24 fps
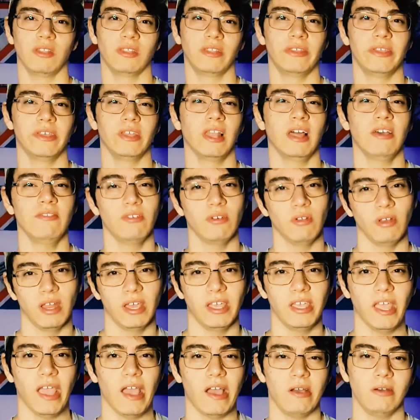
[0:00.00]
the level
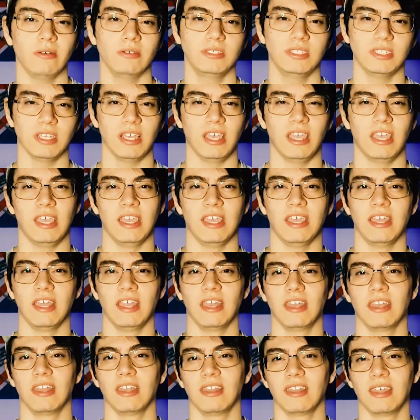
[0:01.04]
layout
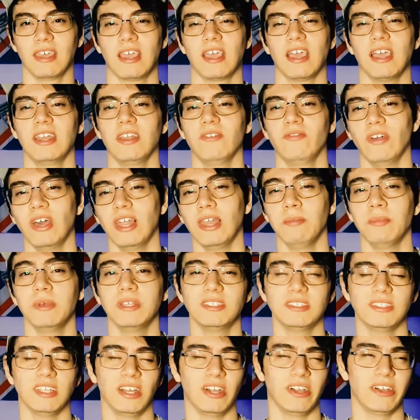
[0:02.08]
and the kind of
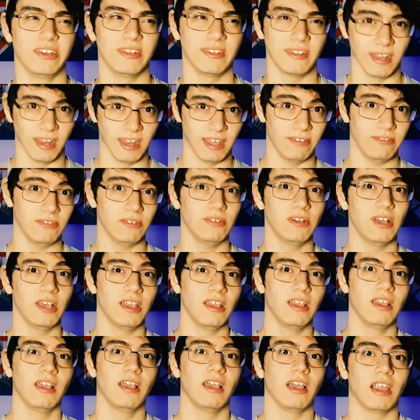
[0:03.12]
elements that are in the level
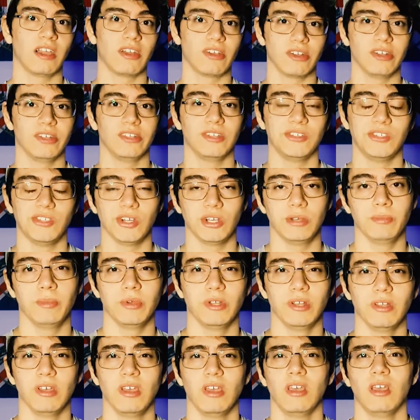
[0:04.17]
are going to
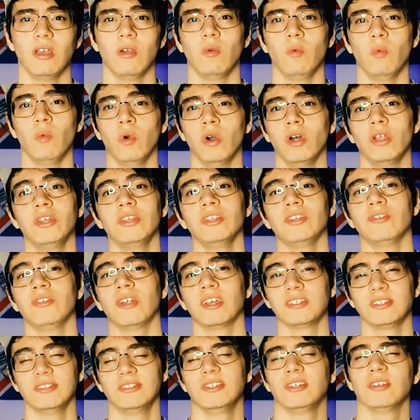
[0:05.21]
determine what
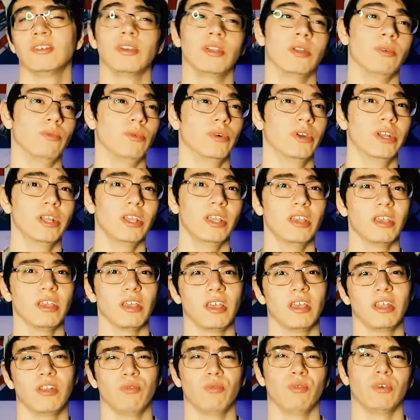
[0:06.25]
interactions are going to work
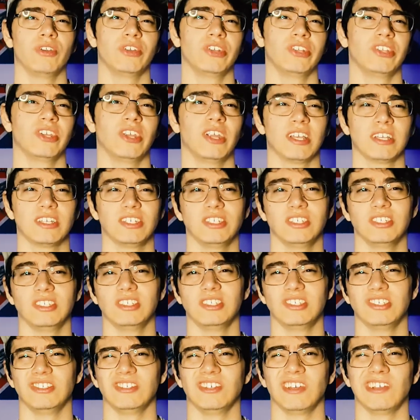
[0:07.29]
and what interactions
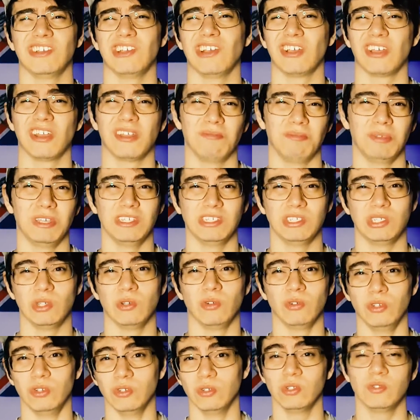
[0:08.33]
are not going to be
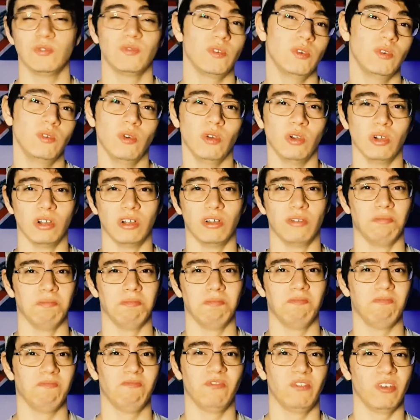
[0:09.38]
so useful or
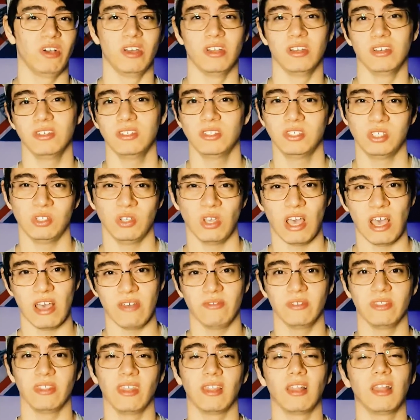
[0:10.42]
fun to
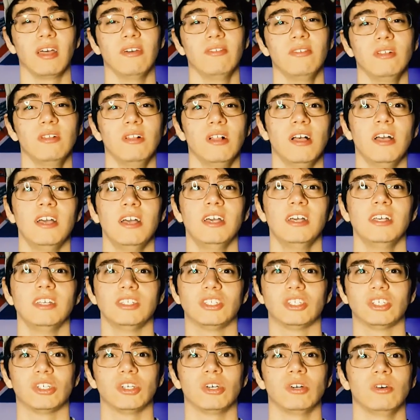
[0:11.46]
have on the level.
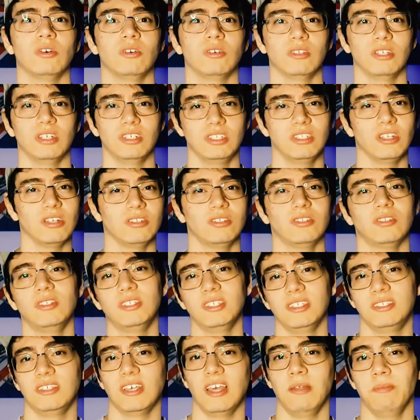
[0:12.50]
So there's also
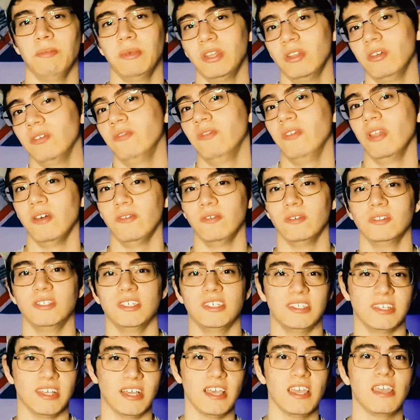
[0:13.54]
this element of level
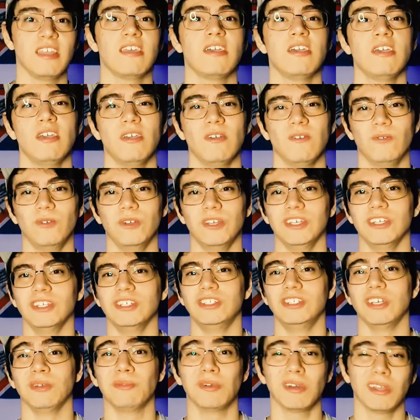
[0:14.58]
design,
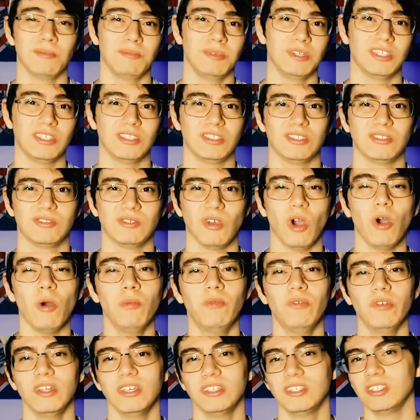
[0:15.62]
which I'm going to be
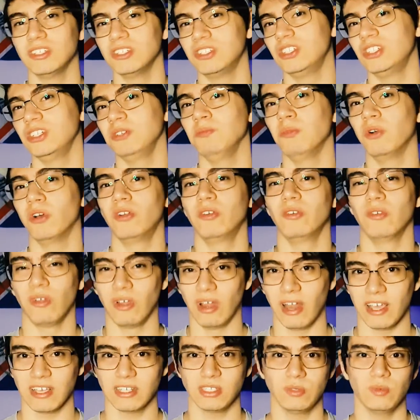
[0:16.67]
hopefully touching more
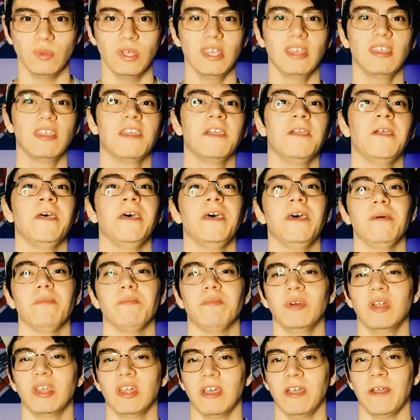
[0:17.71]
on next week.
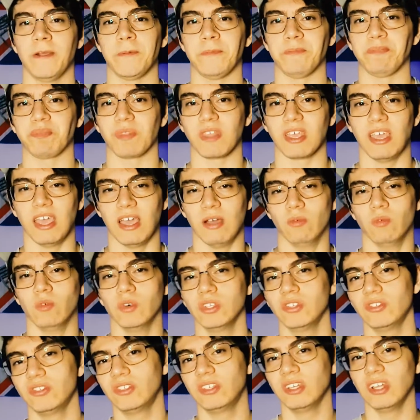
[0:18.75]
But yeah,
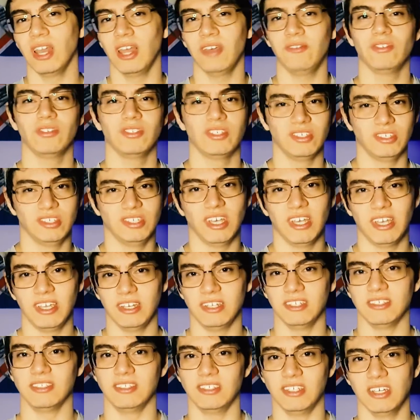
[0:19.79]
once the level design
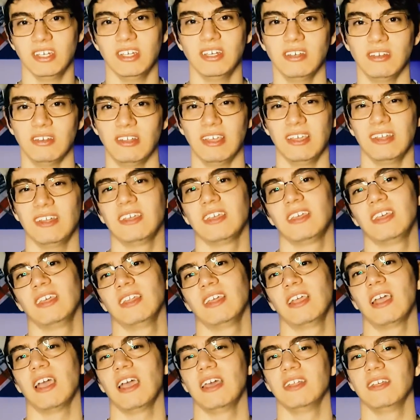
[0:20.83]
is done, then I
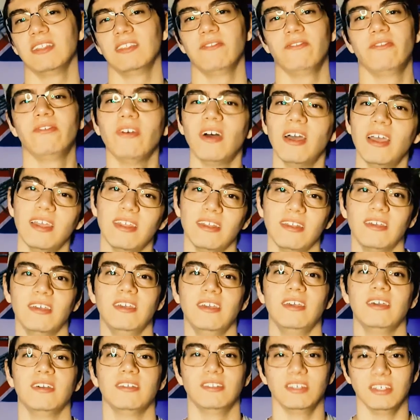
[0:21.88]
can kind of define
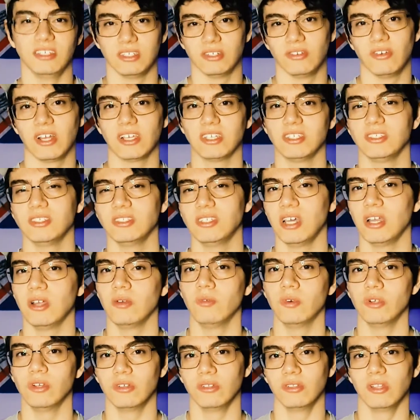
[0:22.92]
the interactions that I
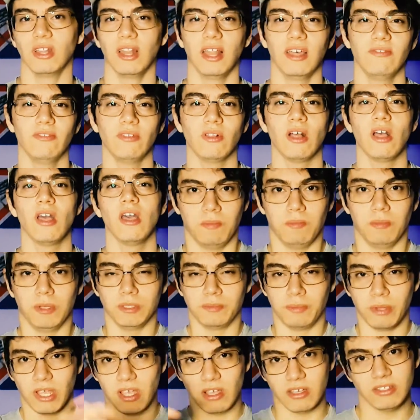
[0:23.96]
want on the level.
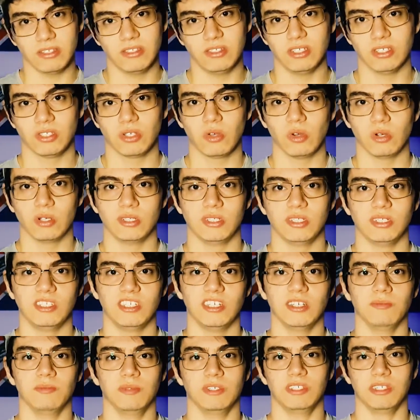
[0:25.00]
But because this core
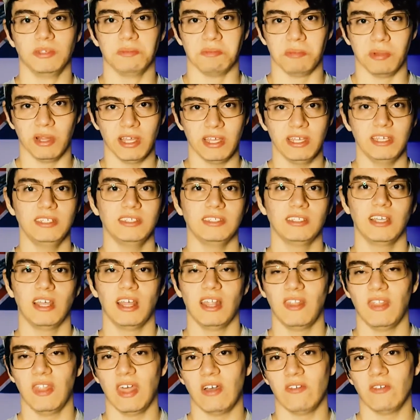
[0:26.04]
system is in place,
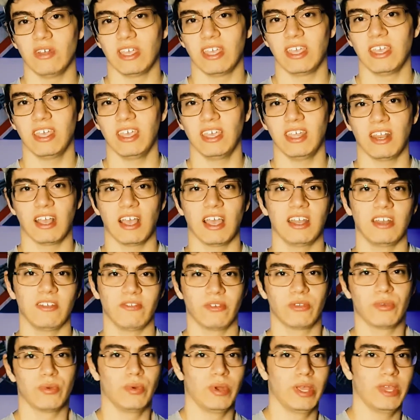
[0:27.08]
now I can kind of
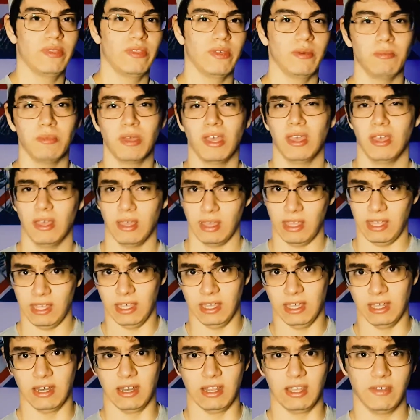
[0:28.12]
create them.
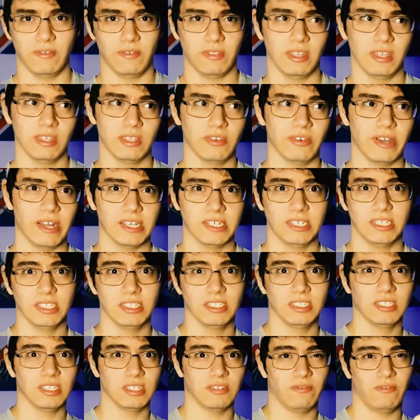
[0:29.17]
And if the
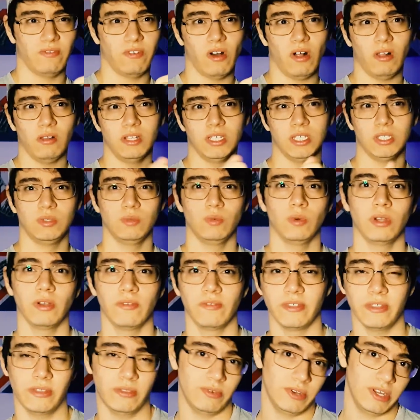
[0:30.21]
interactions fall into one
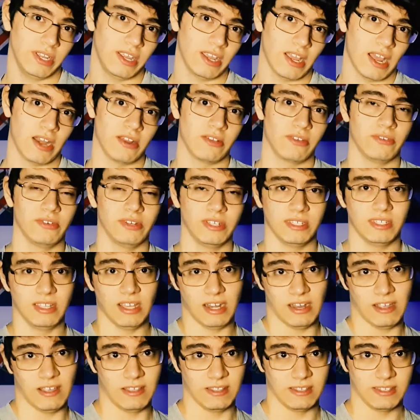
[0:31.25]
of the 3 categories
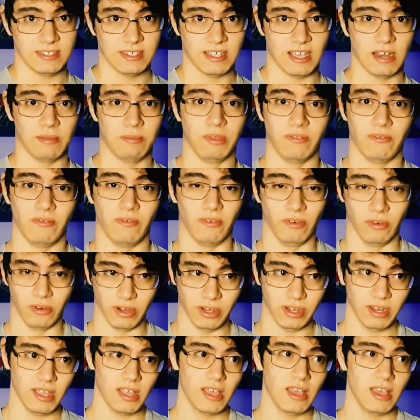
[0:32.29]
that I said before,